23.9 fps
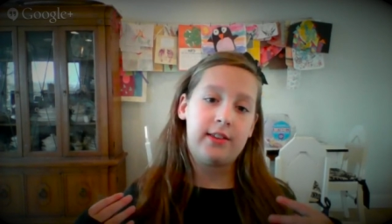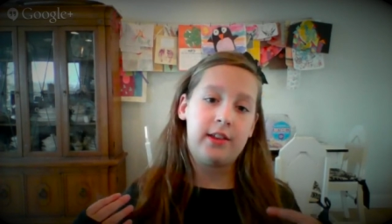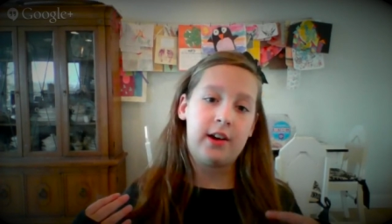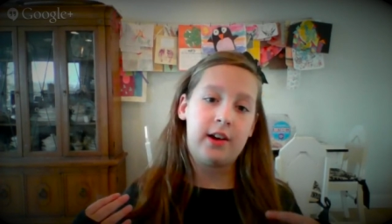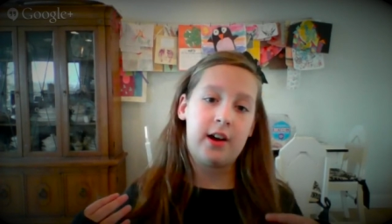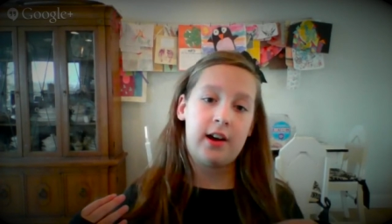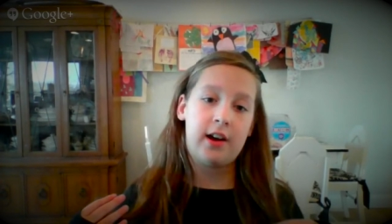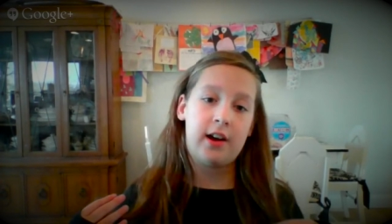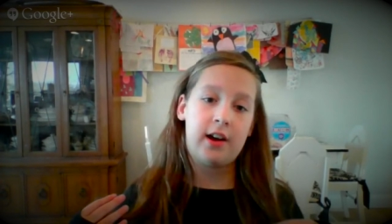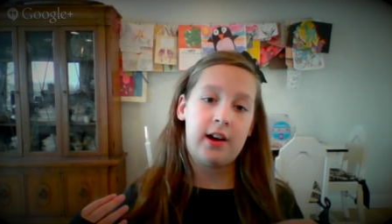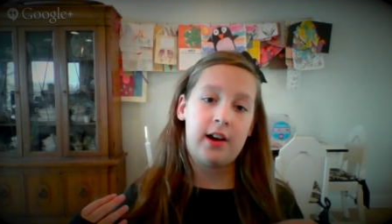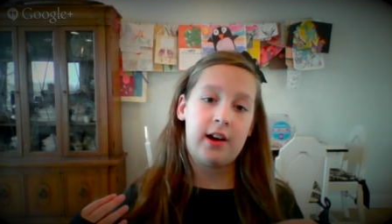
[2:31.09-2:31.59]

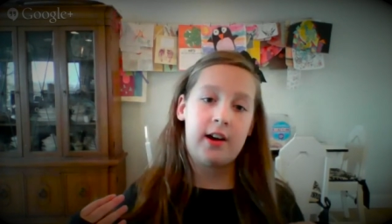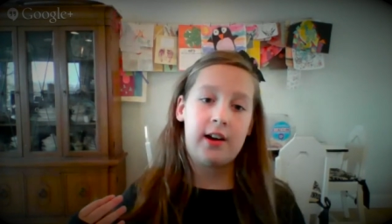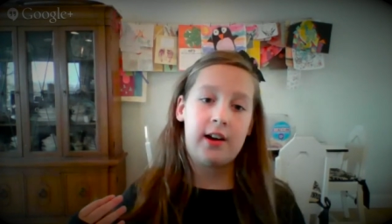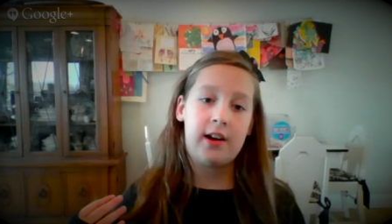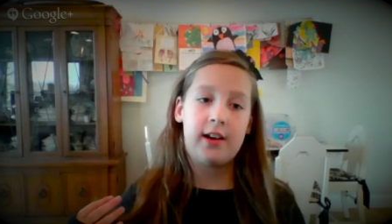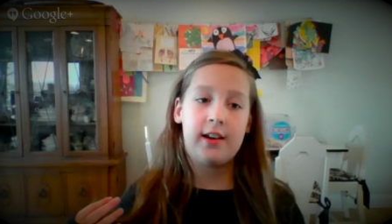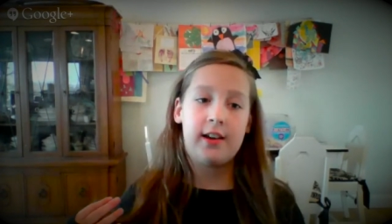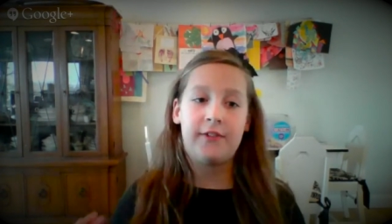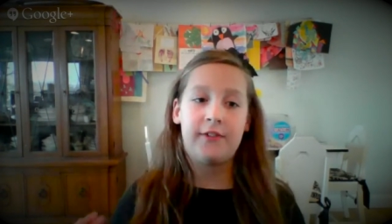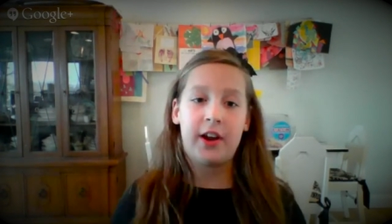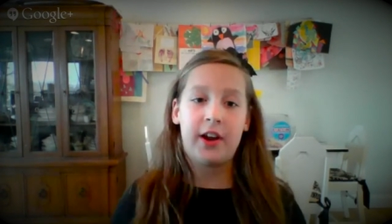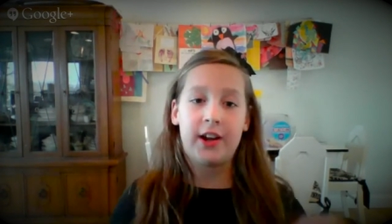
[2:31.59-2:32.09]

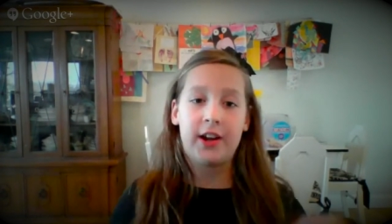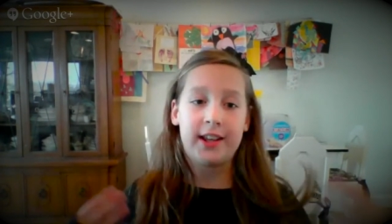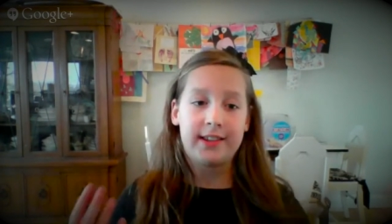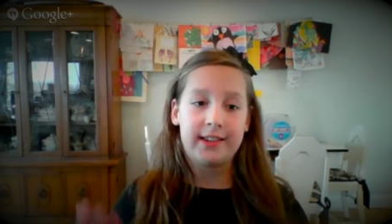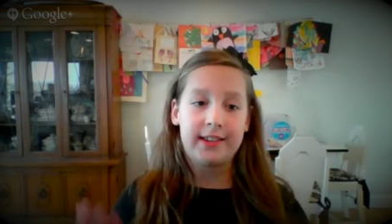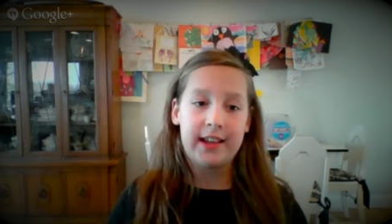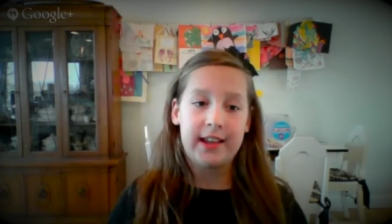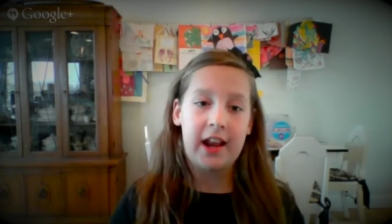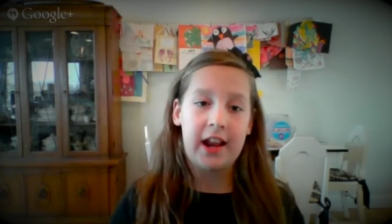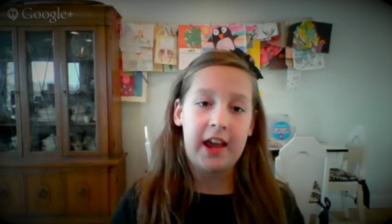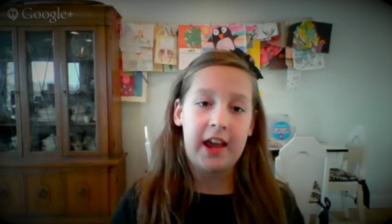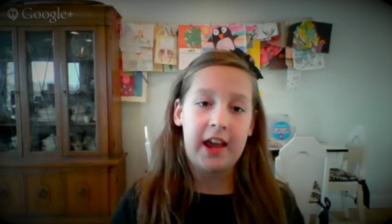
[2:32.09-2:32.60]
the
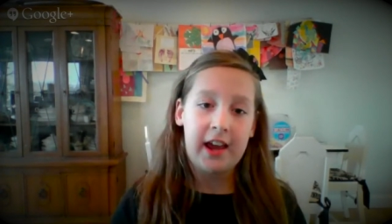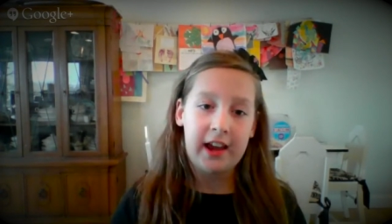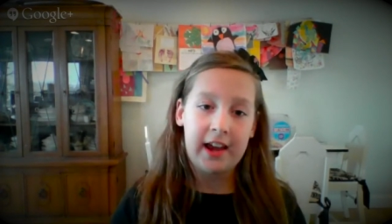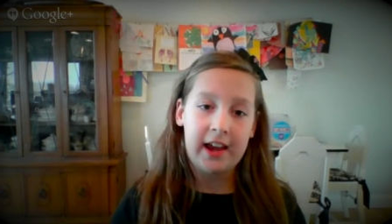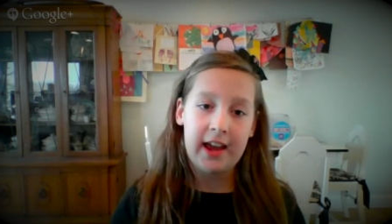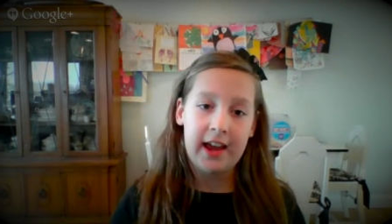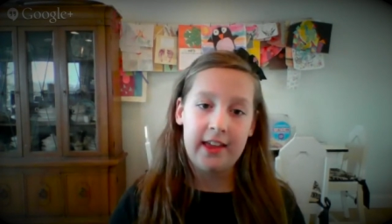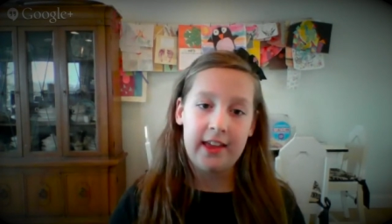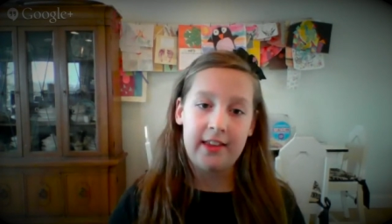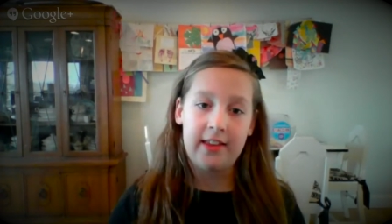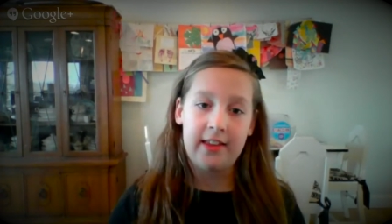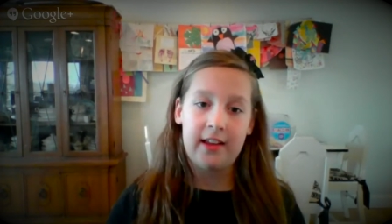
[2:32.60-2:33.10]
very
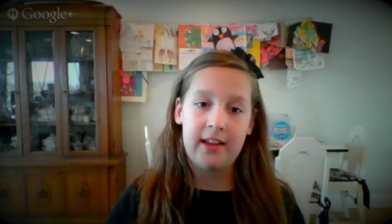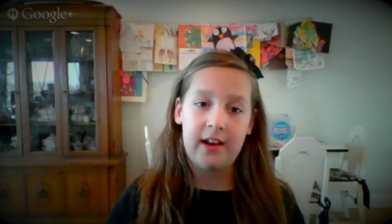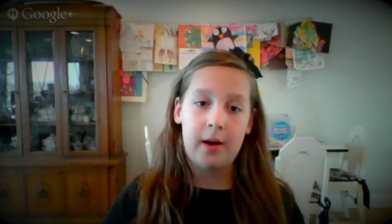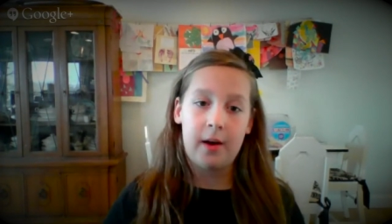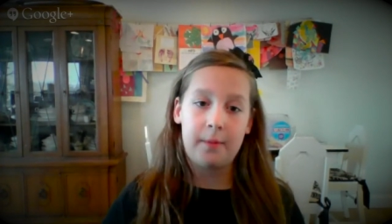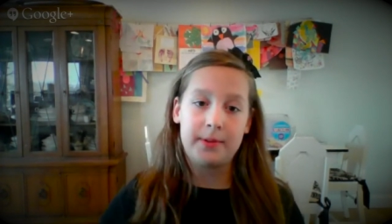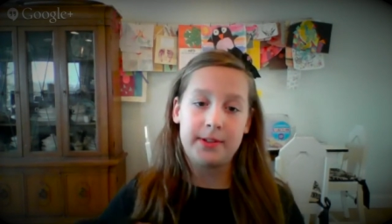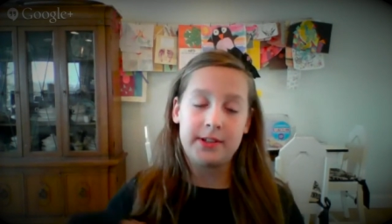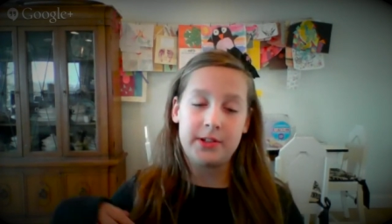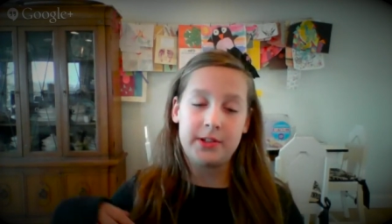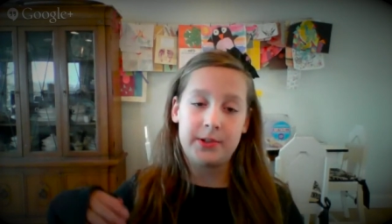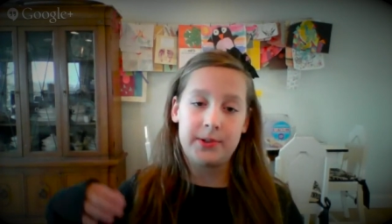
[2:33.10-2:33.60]
acidic and
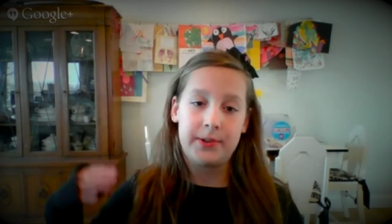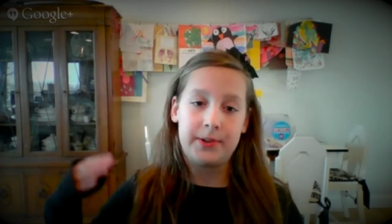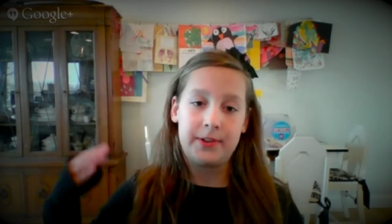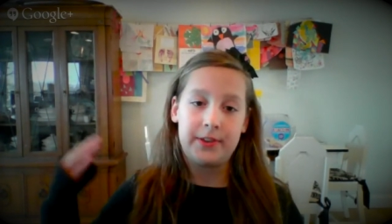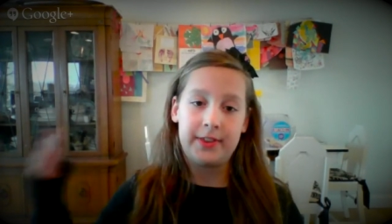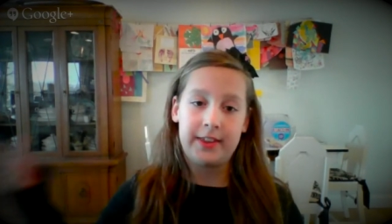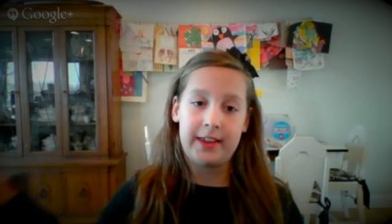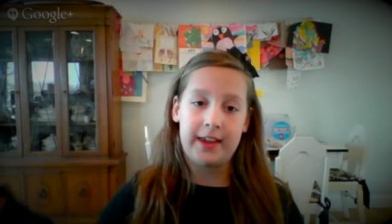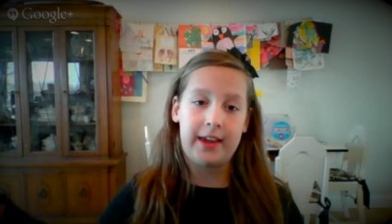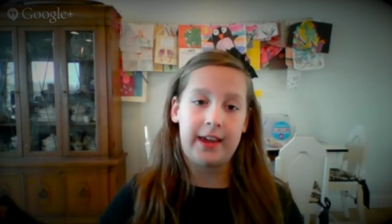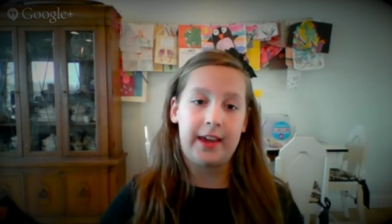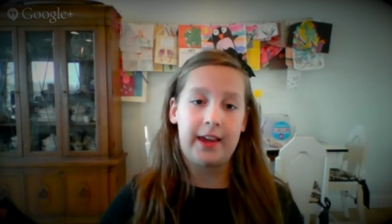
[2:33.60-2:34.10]
up
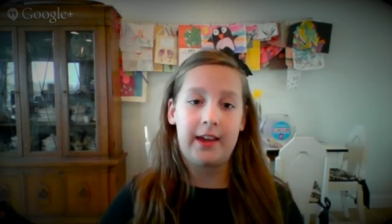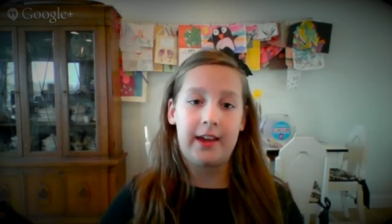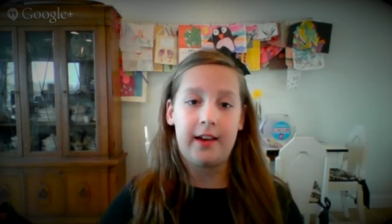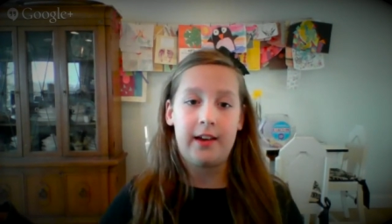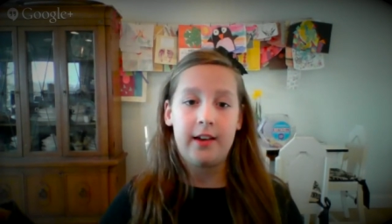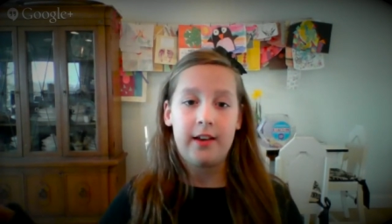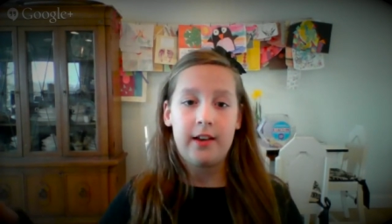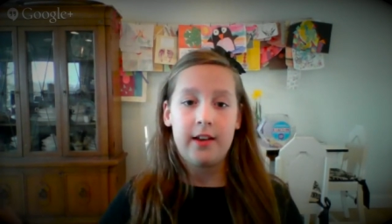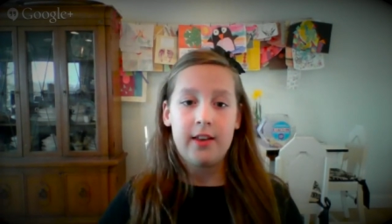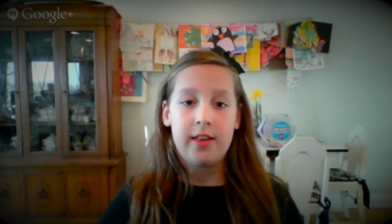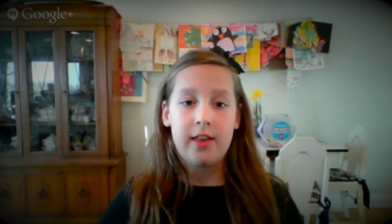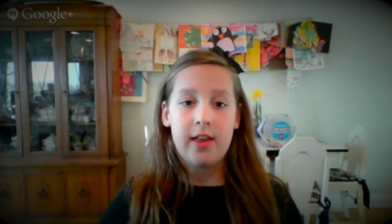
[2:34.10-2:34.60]
to
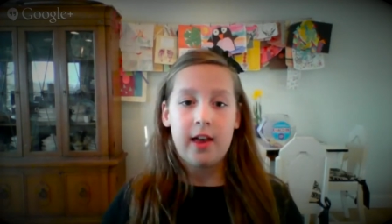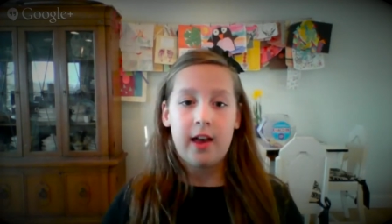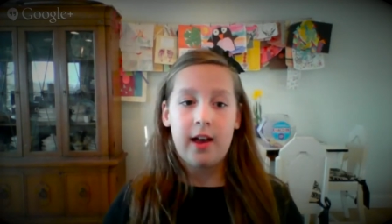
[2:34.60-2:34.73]
the